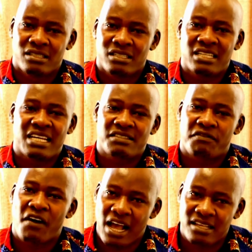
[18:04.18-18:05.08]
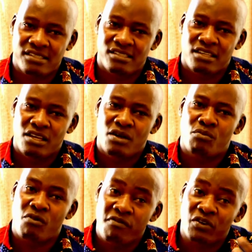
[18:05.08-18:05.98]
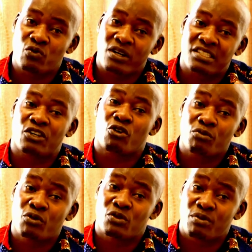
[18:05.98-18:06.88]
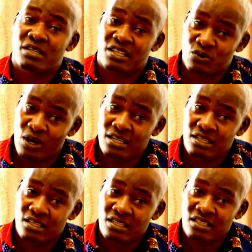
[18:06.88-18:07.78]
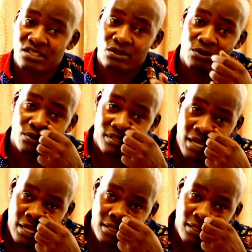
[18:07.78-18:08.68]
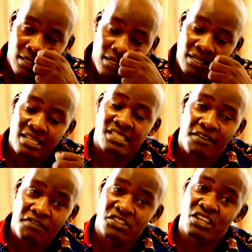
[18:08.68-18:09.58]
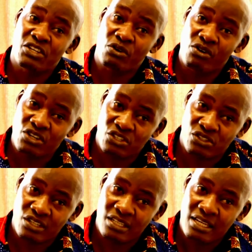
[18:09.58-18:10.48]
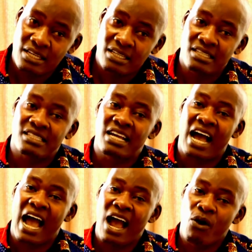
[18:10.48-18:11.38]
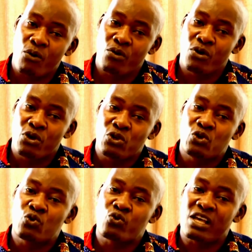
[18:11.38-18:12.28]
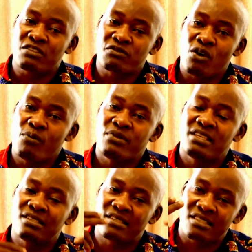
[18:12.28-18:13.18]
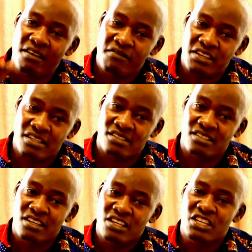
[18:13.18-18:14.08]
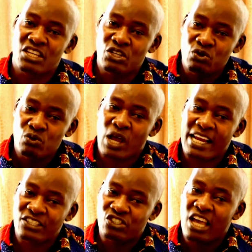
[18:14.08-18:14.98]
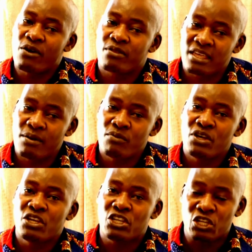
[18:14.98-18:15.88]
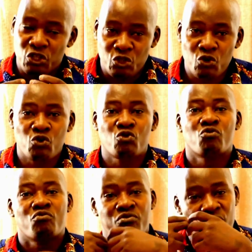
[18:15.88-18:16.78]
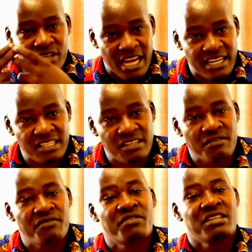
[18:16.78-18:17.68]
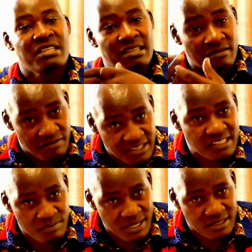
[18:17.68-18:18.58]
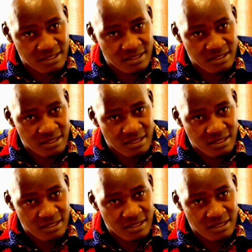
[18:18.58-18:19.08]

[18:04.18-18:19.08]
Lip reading: in as far as moving towards economic prosperity is what? Is concerned. The sufficient condition is how you transform these savings in and channel them into productive investments.